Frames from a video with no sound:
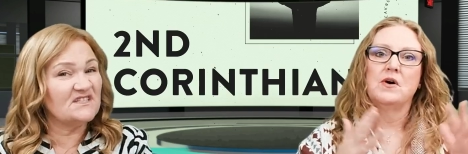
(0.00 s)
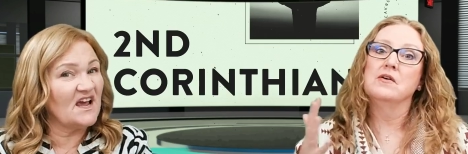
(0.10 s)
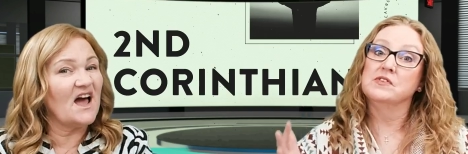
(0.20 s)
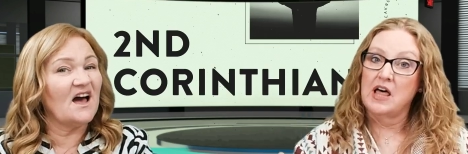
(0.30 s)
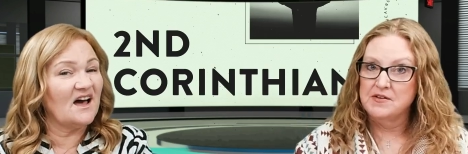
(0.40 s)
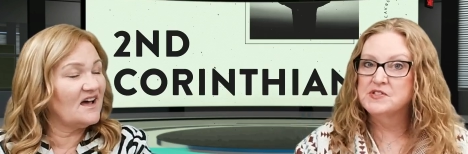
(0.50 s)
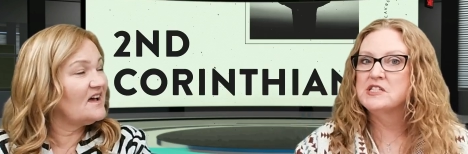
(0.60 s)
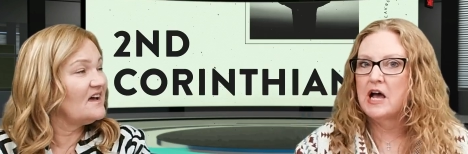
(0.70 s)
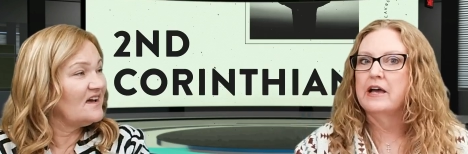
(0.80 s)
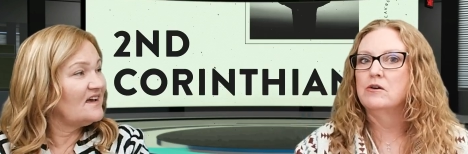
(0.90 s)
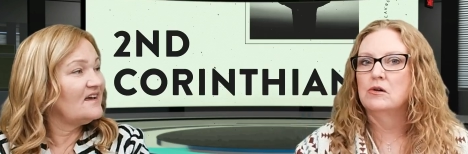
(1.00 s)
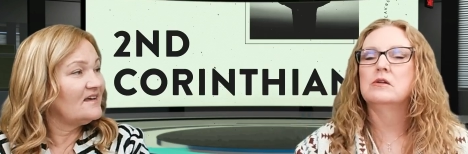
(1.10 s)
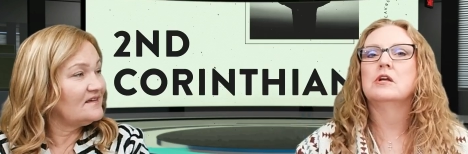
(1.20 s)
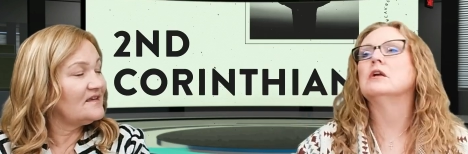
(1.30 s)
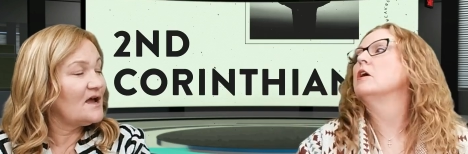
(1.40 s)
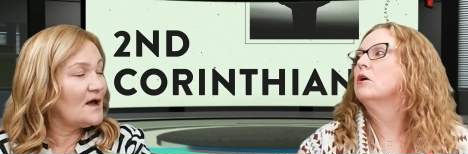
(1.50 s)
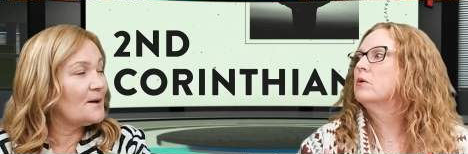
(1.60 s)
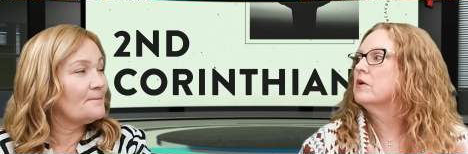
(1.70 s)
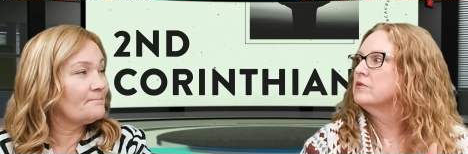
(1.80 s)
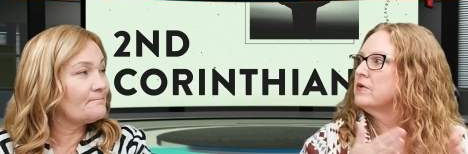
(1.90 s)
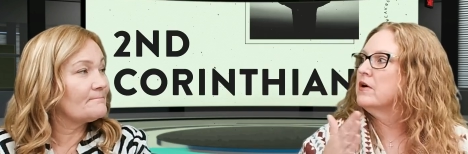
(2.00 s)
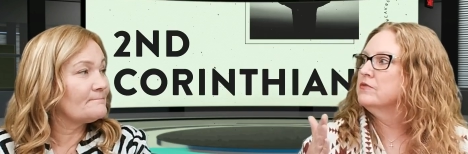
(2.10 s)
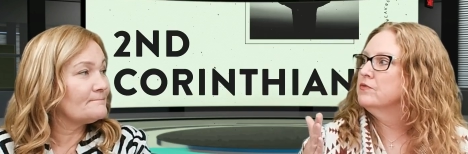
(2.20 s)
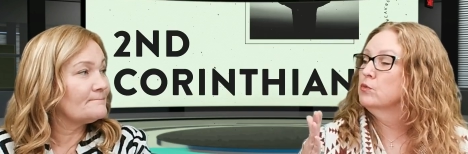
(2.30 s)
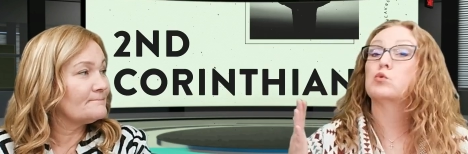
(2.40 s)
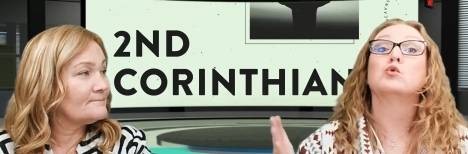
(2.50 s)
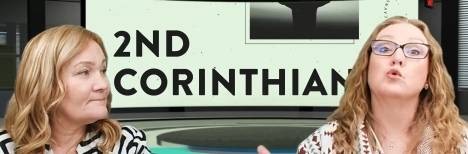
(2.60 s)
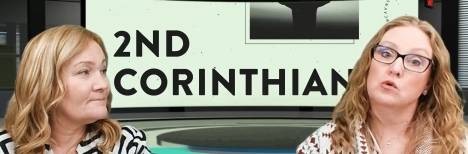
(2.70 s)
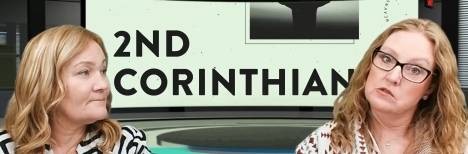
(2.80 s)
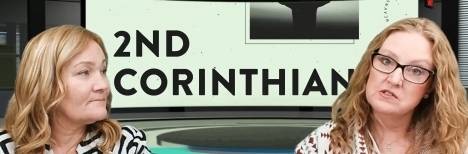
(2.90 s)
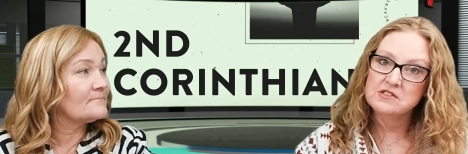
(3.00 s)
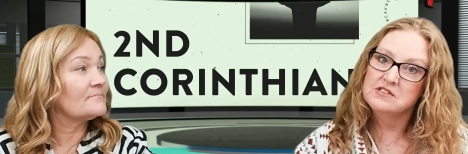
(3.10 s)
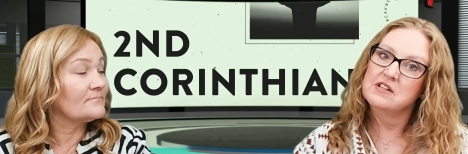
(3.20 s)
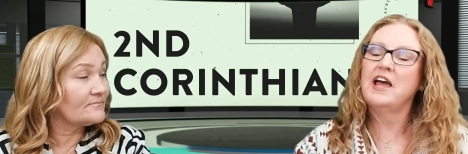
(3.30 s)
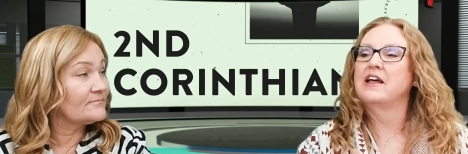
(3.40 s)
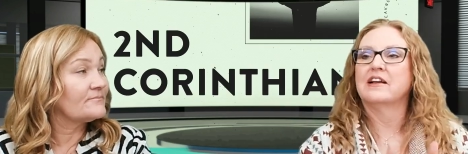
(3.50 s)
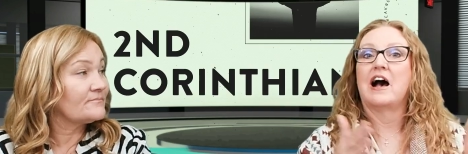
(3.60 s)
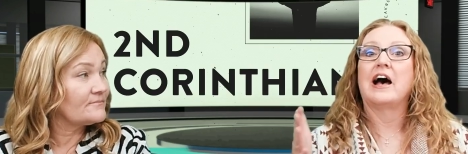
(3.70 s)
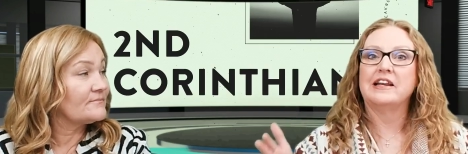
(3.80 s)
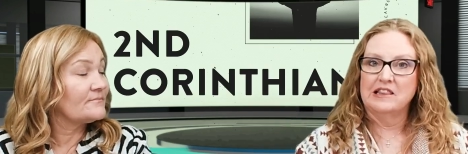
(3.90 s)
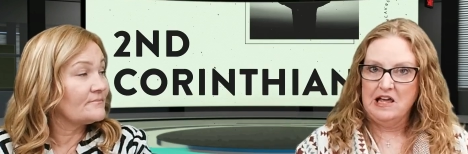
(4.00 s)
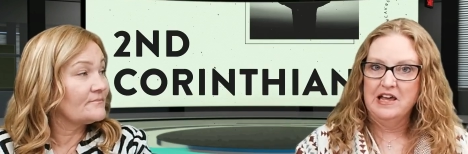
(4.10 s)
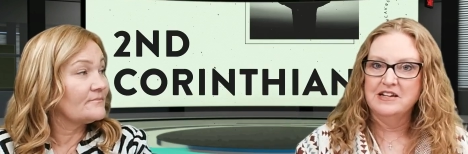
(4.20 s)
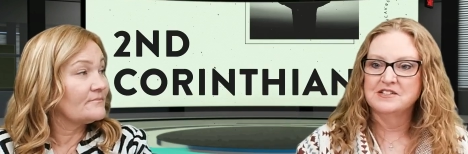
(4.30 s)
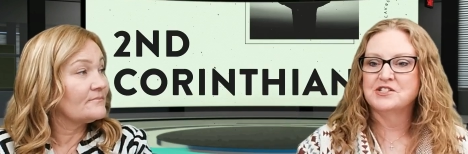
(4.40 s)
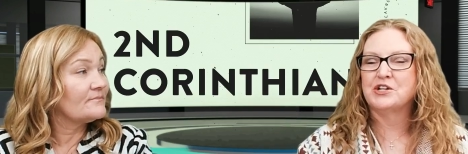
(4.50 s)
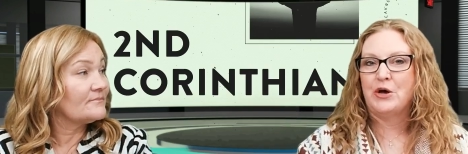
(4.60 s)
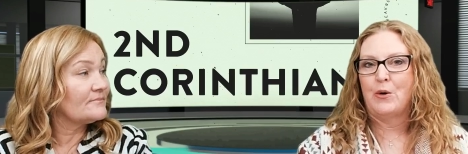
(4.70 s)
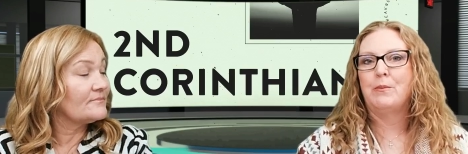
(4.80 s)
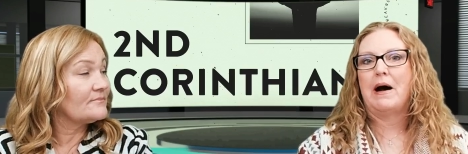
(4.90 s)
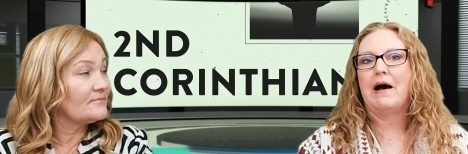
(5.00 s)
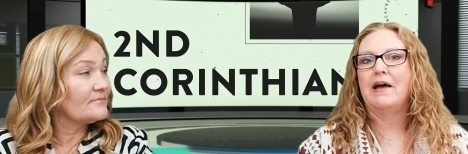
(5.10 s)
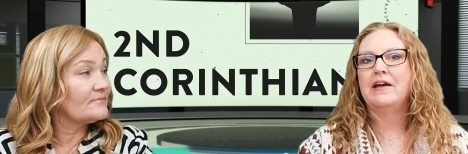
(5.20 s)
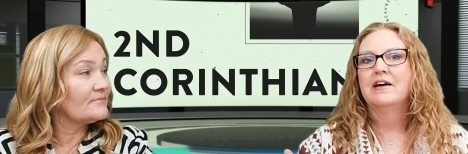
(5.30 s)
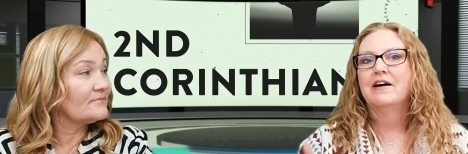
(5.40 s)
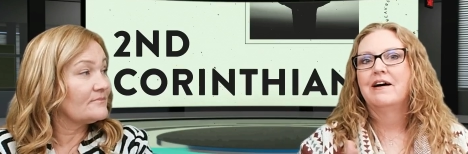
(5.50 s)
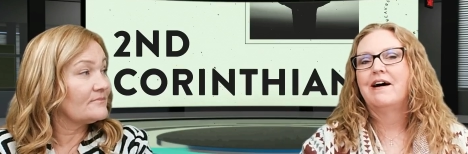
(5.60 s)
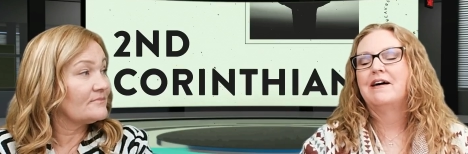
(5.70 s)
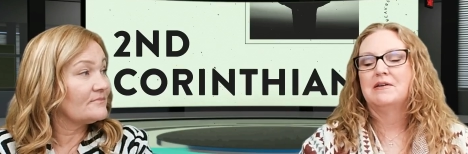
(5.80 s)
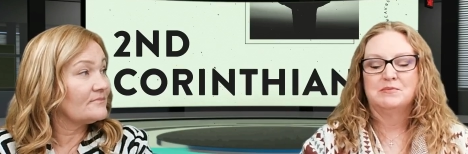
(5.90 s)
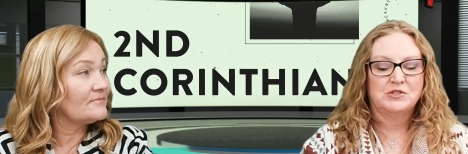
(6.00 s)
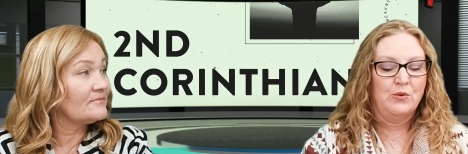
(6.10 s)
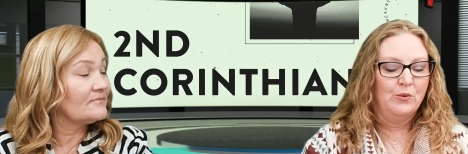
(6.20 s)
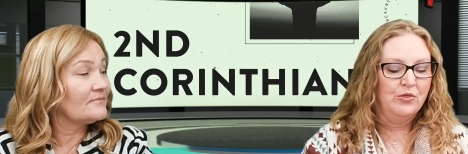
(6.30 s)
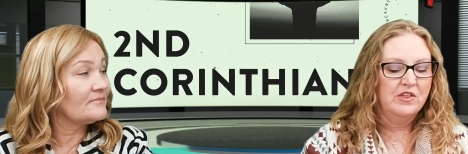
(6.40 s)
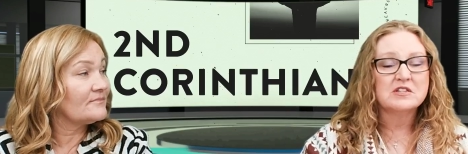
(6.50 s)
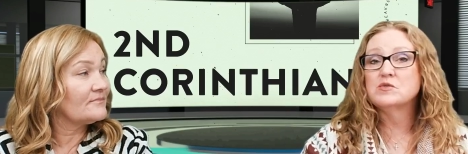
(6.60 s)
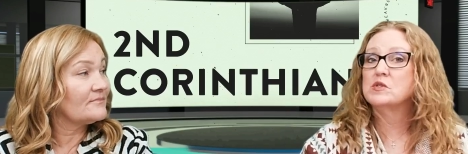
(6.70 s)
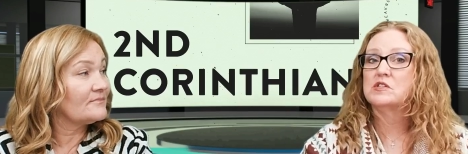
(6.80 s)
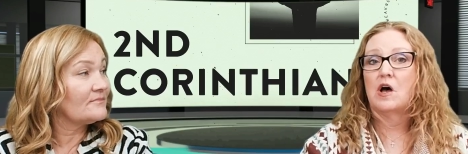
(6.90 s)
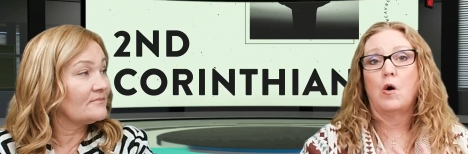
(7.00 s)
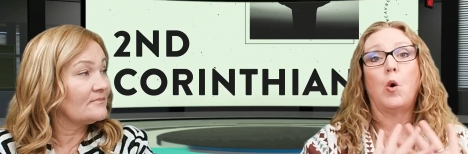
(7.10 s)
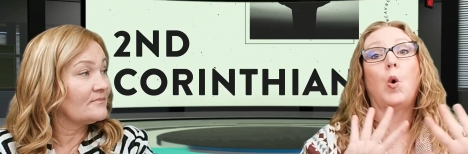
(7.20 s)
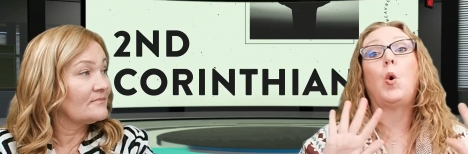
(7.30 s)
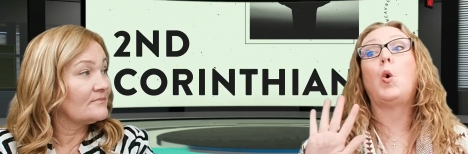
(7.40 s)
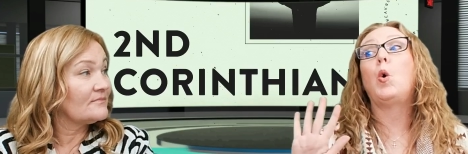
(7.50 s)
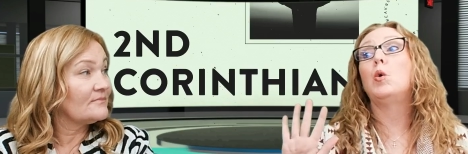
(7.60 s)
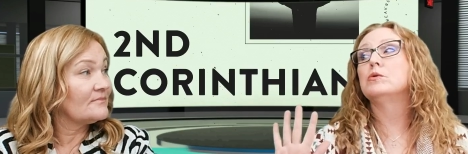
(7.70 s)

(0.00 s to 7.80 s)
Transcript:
Speaker 1: of, of yeah. lifestyle you know yeah. of, of rules and guidelines to go by um, so this was a whole